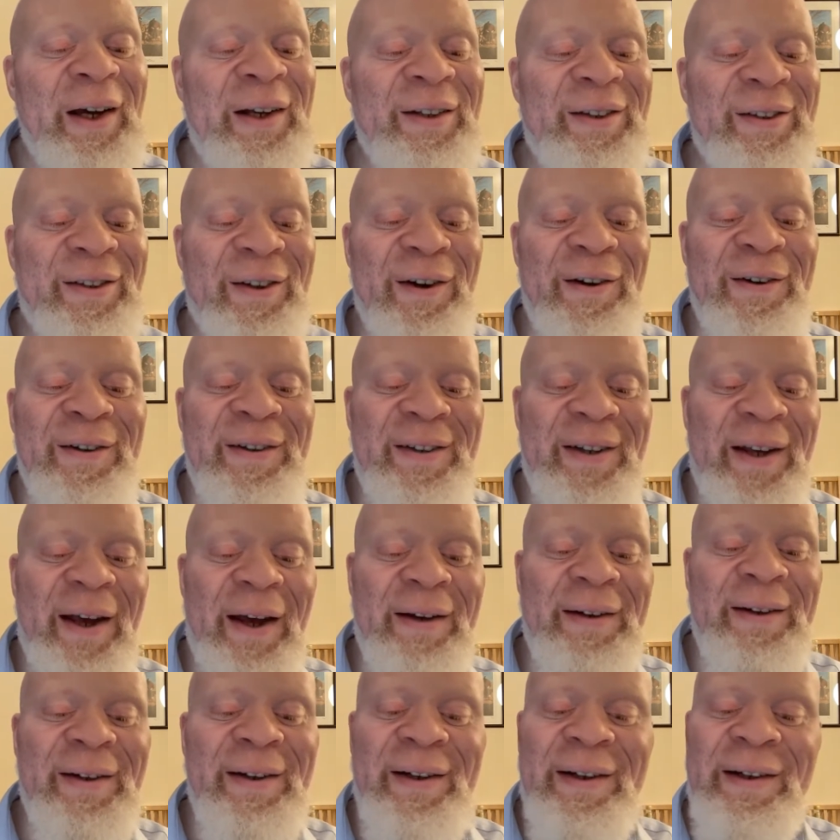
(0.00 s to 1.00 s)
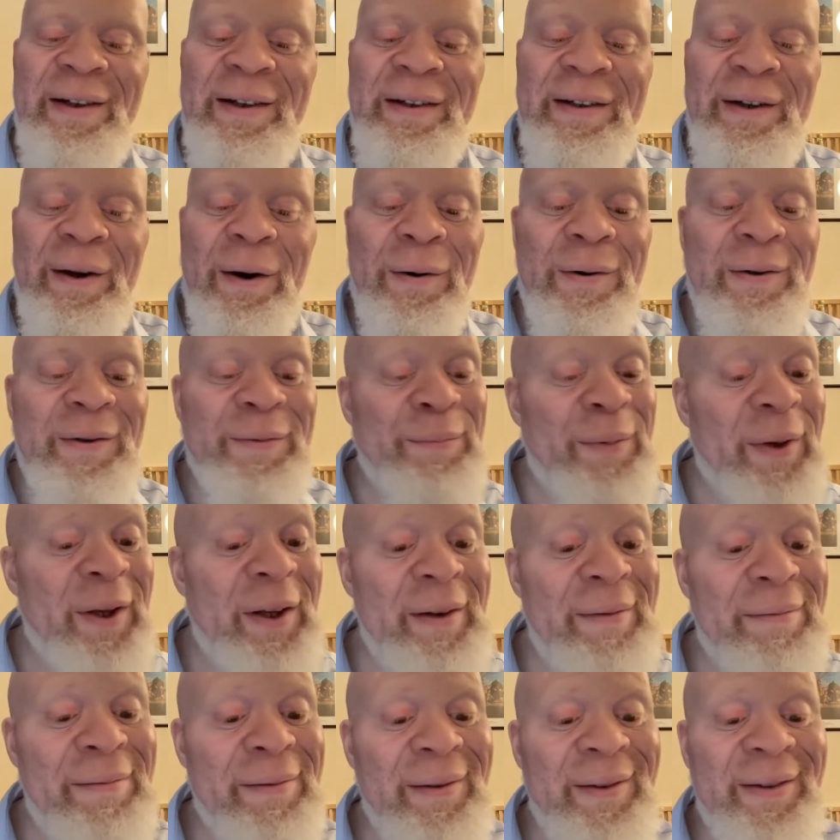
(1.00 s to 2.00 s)
So technically, those
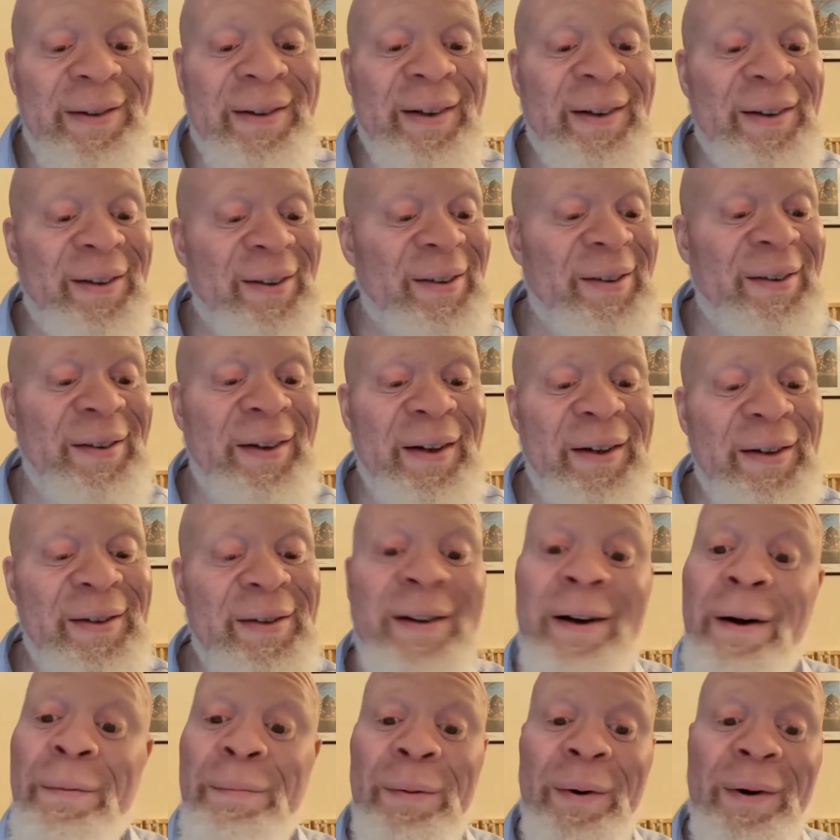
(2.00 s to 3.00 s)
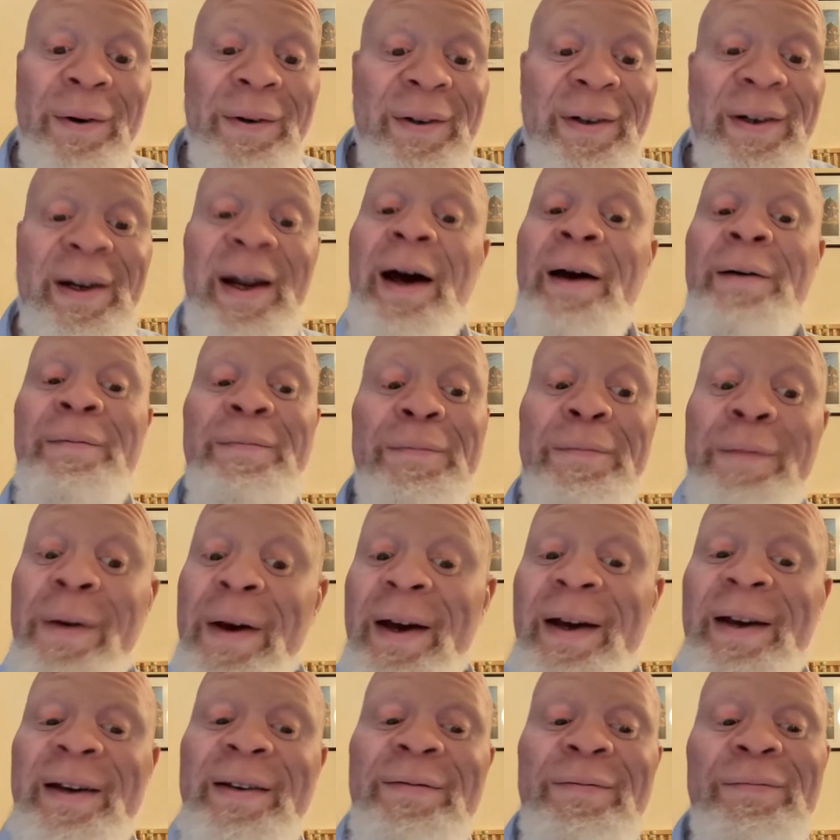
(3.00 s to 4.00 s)
people that sneaked up on that
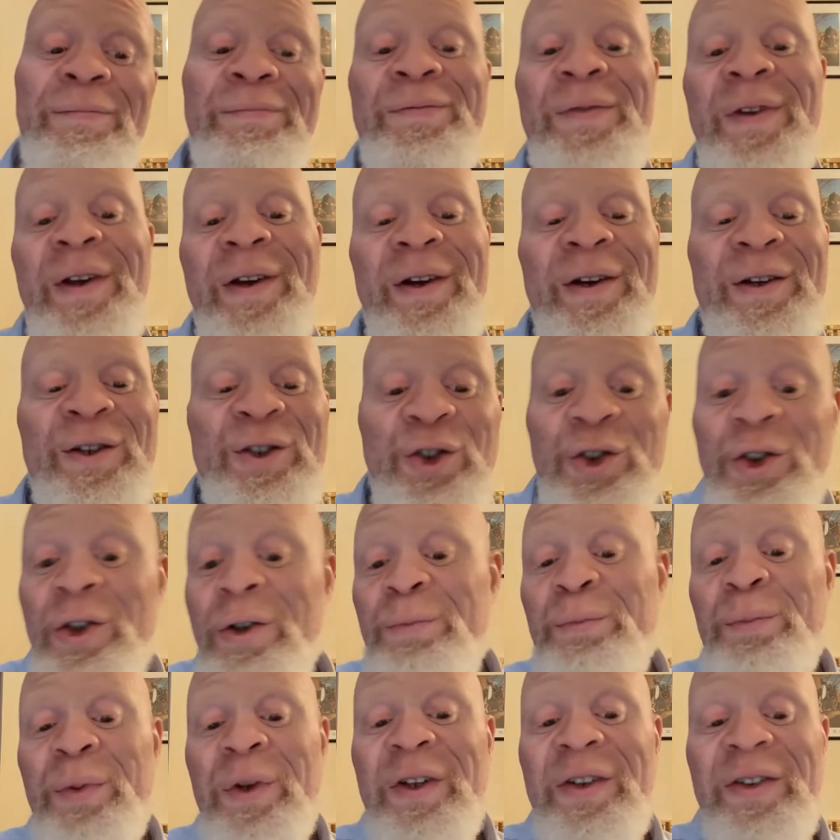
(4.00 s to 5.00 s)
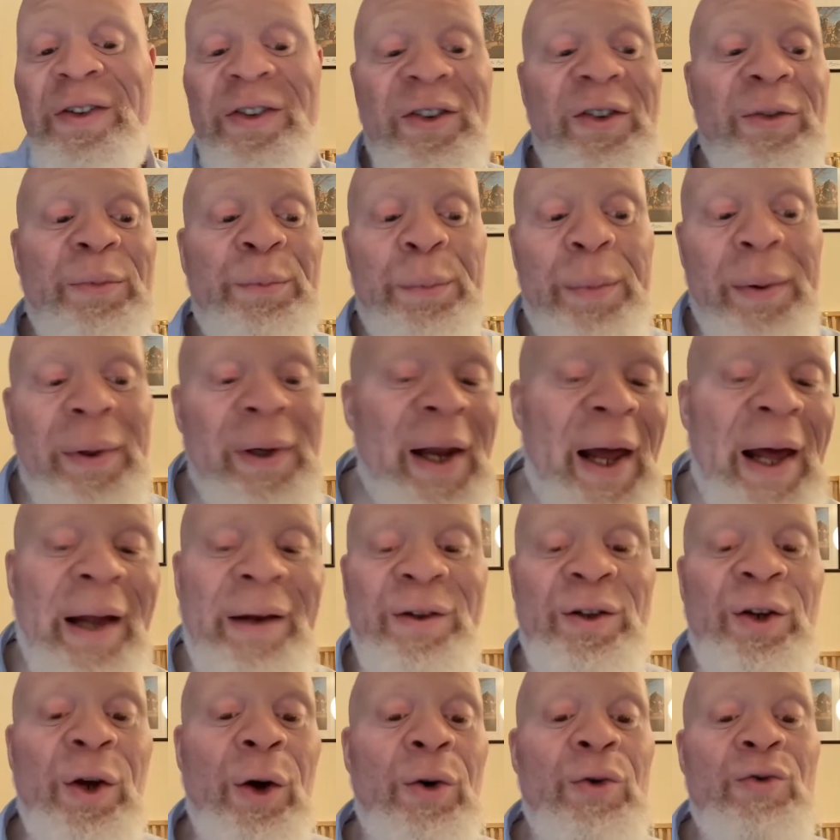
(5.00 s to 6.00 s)
thing should be
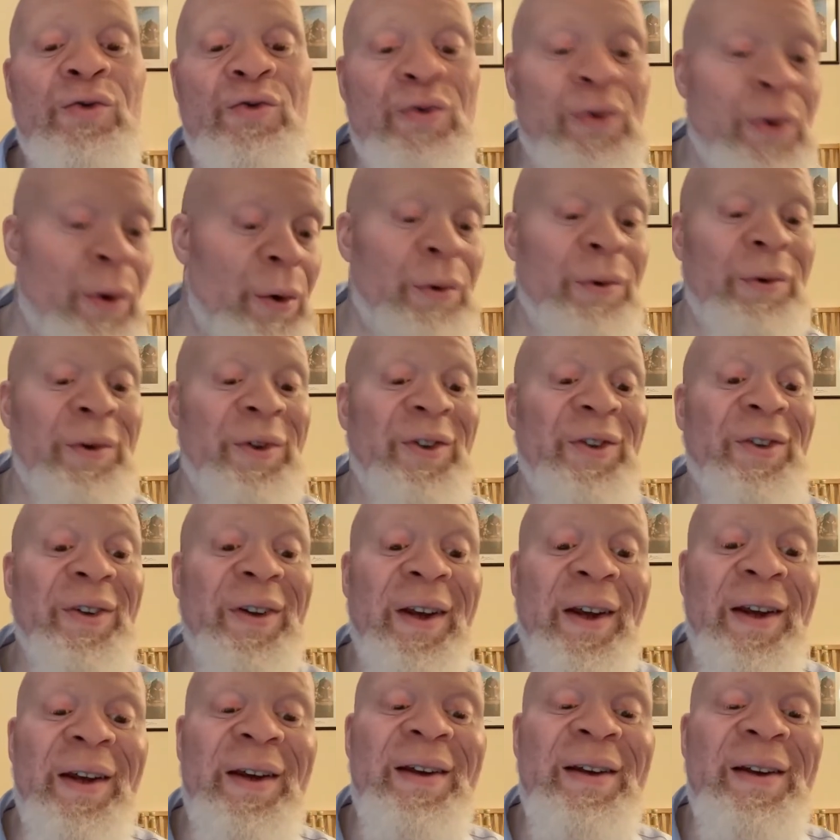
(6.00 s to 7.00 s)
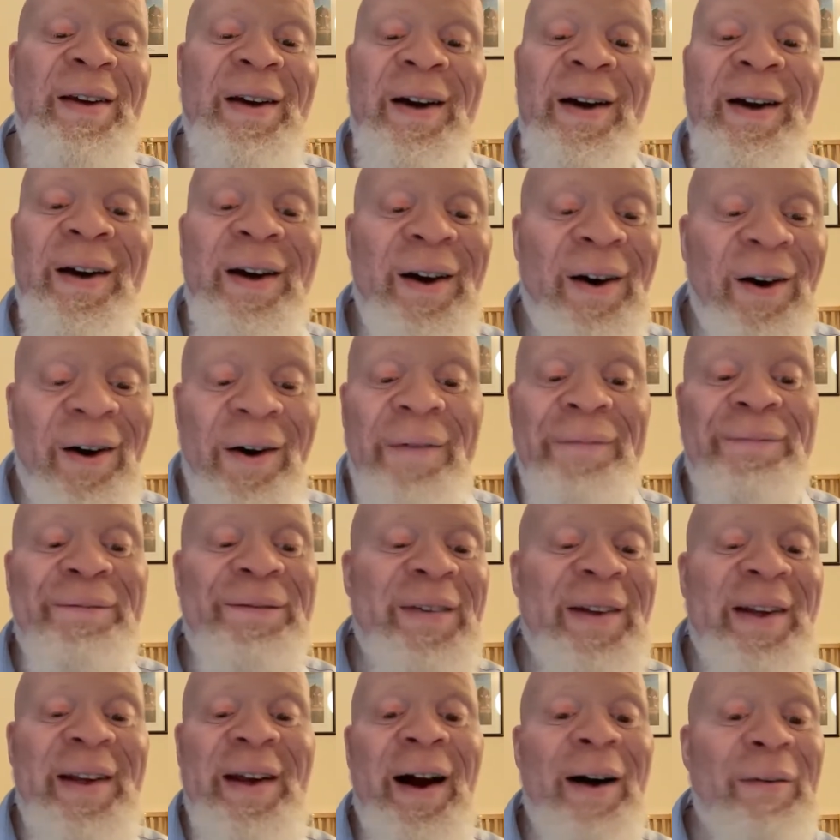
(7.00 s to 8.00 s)
splatterooski
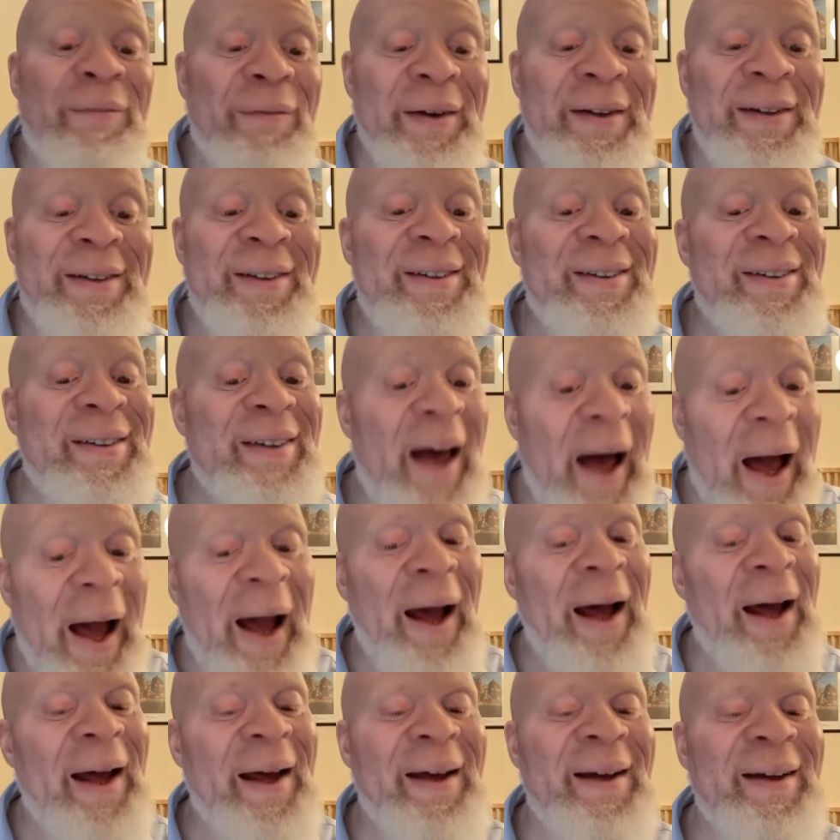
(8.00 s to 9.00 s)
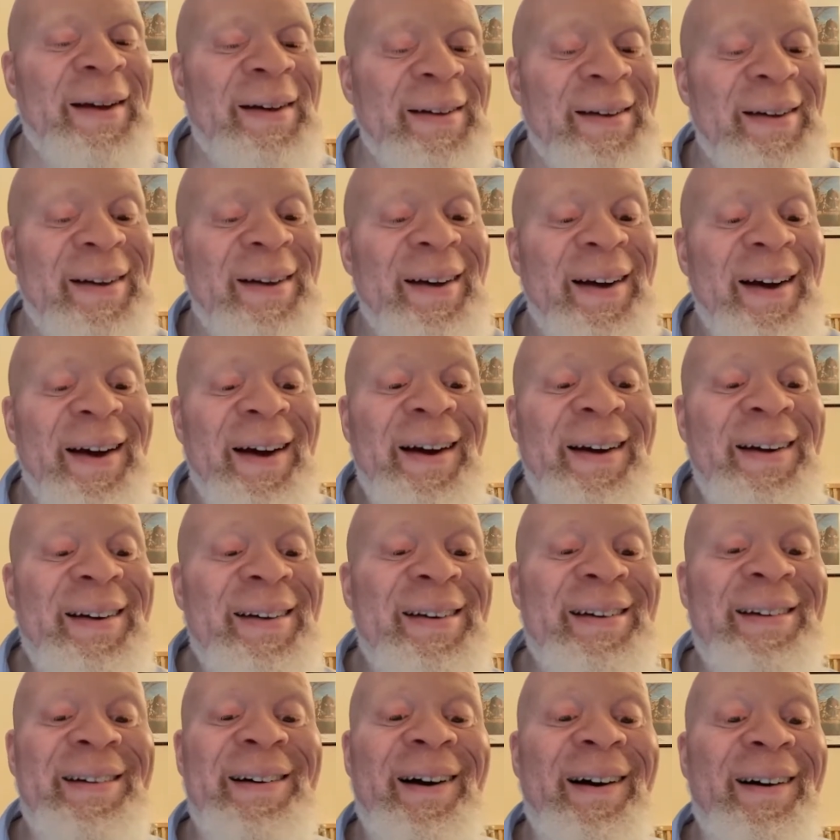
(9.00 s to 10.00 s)
on the other side.
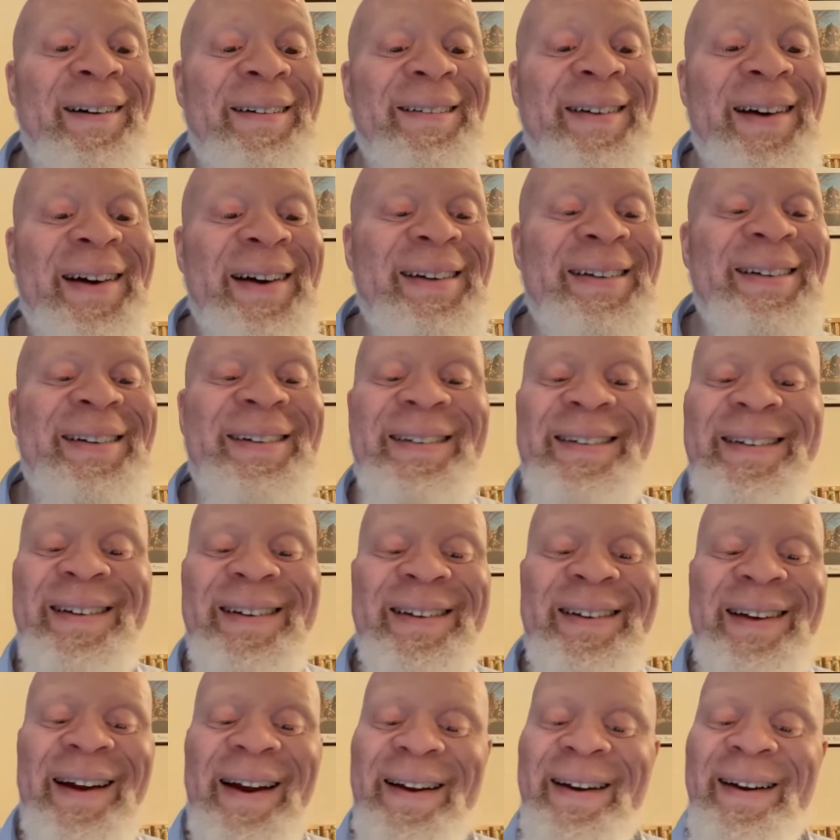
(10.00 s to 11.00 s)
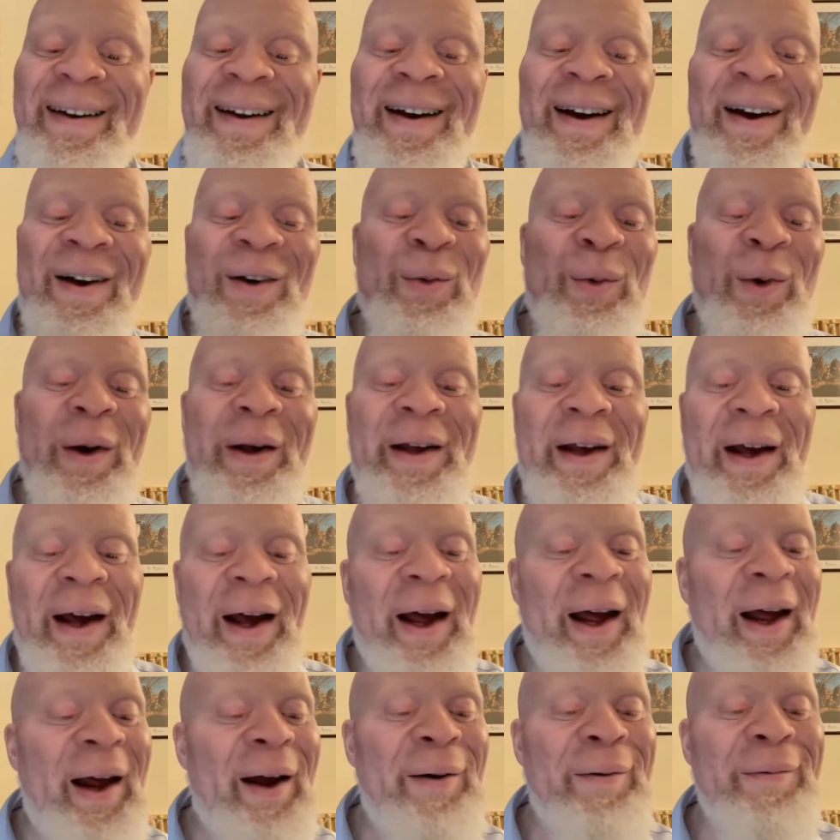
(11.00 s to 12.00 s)
You know what I mean? You're just like, wait,
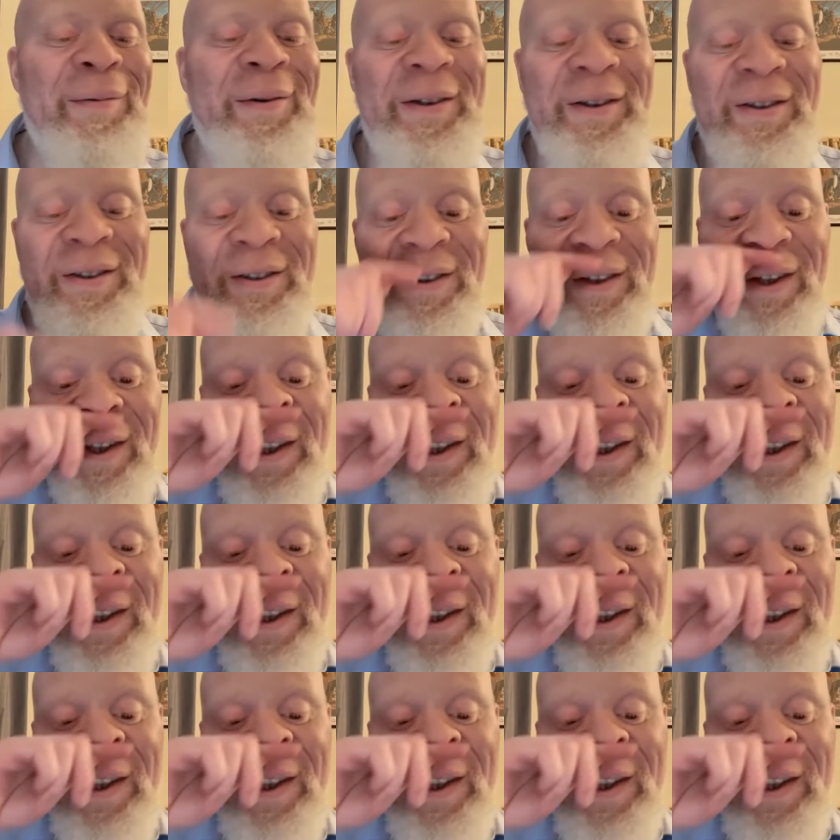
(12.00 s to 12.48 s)
how is